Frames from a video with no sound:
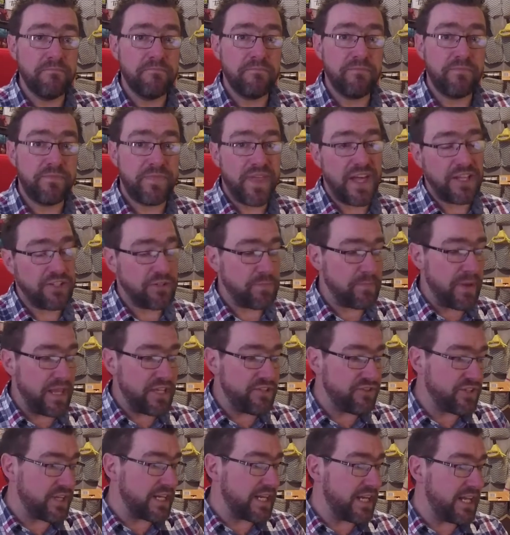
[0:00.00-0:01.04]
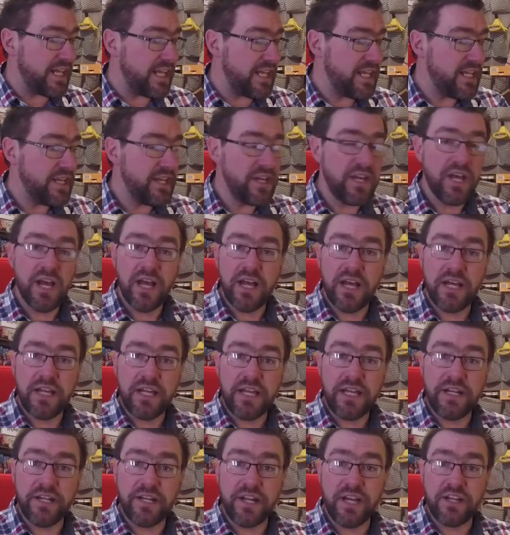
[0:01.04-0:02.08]
that's basically,
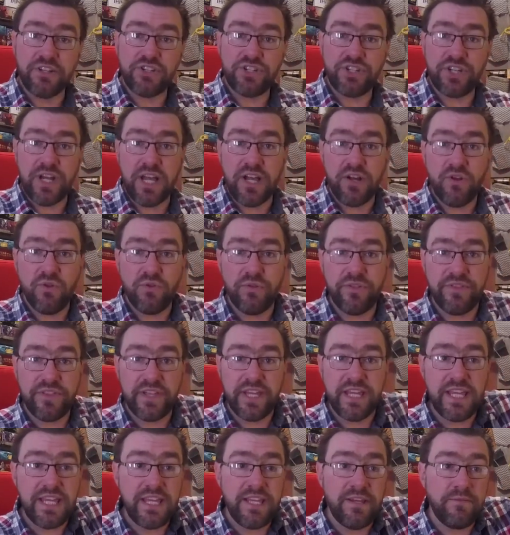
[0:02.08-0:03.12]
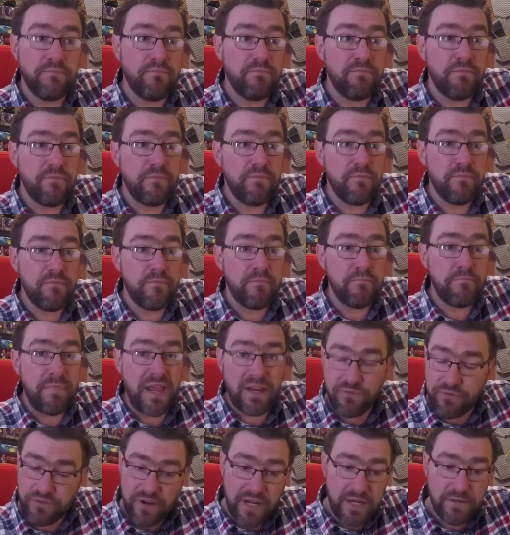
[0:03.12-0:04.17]
in a nutshell, the
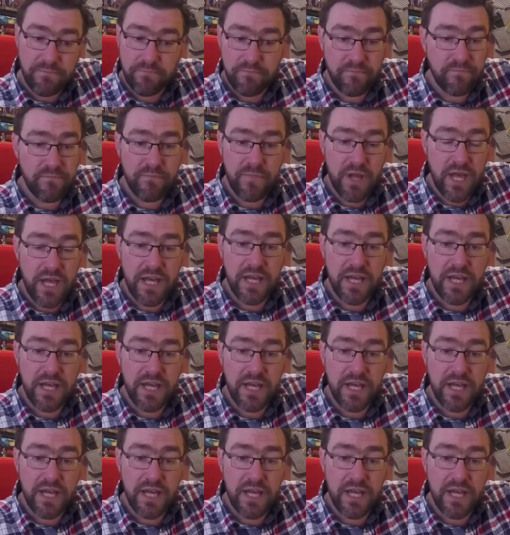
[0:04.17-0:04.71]
mainframe,